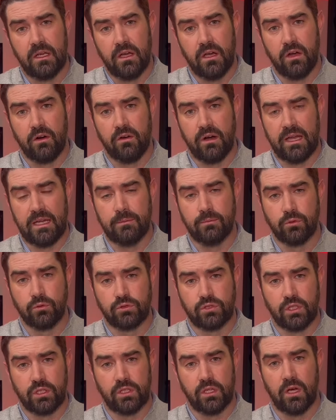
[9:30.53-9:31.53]
are able
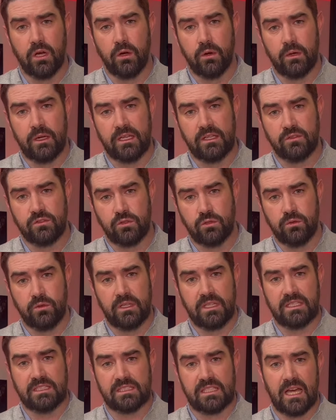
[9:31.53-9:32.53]
to go into
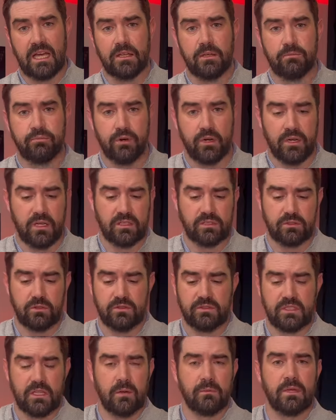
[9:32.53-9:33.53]
the standard products.
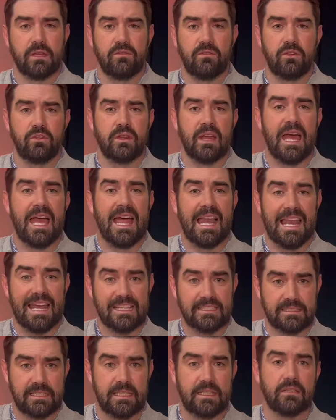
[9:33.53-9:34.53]
obviously, I'm giving you the
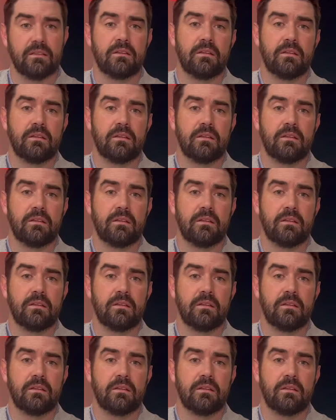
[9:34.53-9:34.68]
LS here.